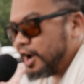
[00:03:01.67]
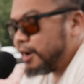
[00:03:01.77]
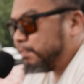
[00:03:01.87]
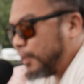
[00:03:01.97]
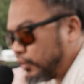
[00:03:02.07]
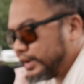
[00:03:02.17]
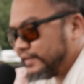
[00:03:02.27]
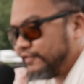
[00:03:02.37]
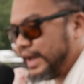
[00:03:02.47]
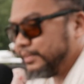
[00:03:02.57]
a
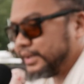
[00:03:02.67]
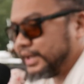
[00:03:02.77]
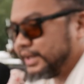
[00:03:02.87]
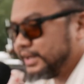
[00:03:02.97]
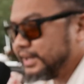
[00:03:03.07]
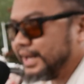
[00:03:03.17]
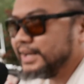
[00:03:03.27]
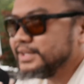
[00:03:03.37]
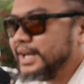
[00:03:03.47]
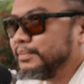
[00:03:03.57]
broken family that
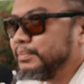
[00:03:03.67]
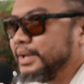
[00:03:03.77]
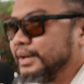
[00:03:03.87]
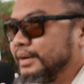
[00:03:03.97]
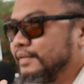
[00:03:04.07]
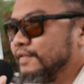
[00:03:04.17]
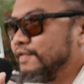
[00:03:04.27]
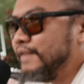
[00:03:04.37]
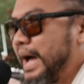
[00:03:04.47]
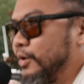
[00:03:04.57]
has not been
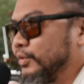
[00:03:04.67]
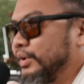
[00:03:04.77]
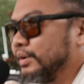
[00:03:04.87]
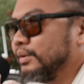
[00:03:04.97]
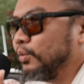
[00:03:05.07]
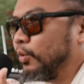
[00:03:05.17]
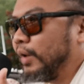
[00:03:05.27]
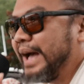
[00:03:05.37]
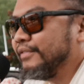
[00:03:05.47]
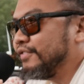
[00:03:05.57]
found or
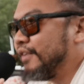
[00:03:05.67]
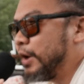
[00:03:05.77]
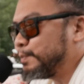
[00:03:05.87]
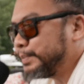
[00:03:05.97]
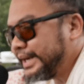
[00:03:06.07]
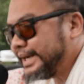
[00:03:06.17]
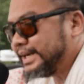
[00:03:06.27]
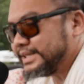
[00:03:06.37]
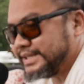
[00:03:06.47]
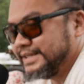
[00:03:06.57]
haven't found
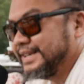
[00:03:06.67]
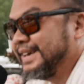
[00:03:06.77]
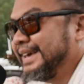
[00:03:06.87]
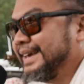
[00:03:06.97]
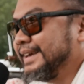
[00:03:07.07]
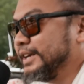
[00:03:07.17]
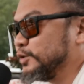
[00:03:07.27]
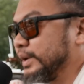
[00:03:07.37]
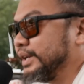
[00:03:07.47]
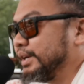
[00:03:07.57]
peace in
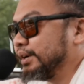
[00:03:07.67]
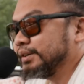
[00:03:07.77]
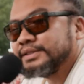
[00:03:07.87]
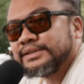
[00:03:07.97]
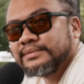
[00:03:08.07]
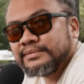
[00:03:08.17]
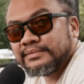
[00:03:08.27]
20 years.